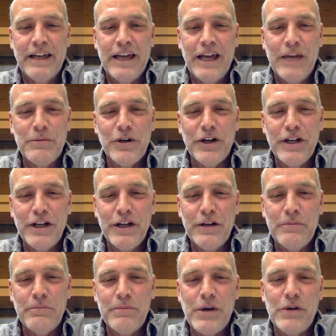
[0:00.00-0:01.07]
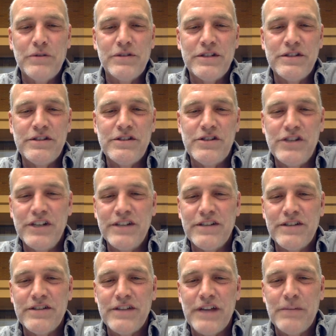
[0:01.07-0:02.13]
Abraham, Moses,
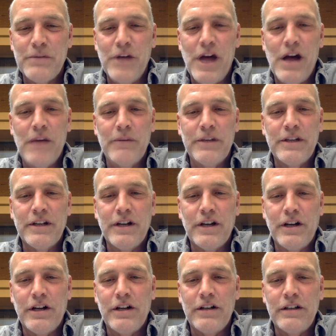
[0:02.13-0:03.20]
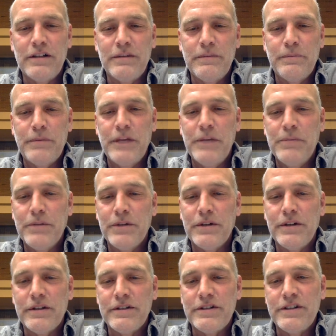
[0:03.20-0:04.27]
Jesus, and Muhammad call
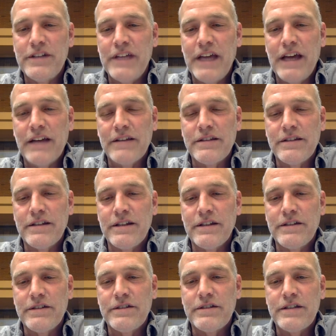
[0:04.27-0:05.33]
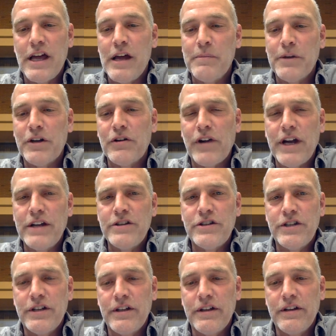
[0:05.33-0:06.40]
people to the exodus, to
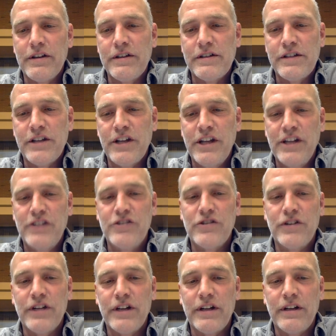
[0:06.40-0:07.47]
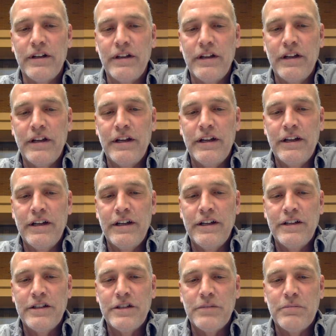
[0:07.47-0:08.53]
emigration, to hijrah,
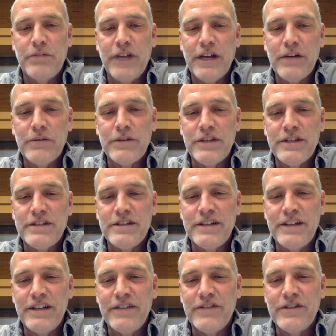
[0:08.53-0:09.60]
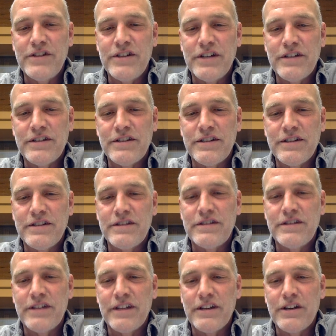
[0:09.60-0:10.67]
to break with the city of
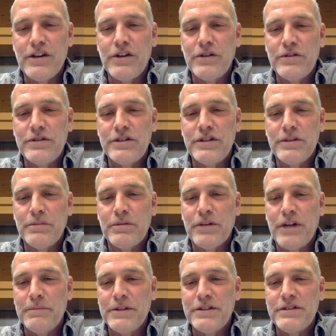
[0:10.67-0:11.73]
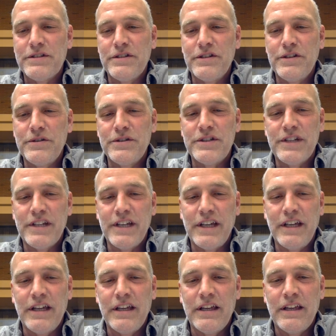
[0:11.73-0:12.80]
injustice and go to the promised new
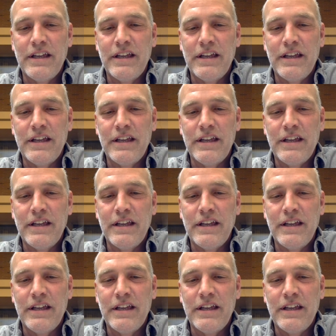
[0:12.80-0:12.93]
city,